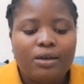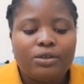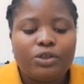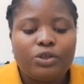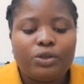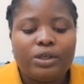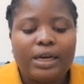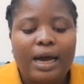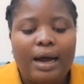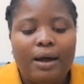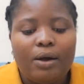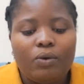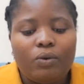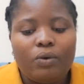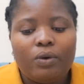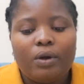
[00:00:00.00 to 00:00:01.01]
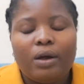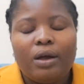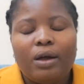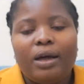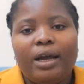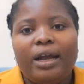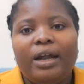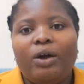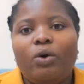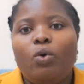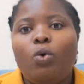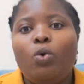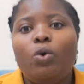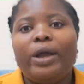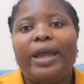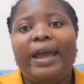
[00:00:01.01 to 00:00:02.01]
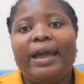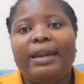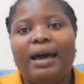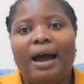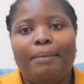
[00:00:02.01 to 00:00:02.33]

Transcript: So now who can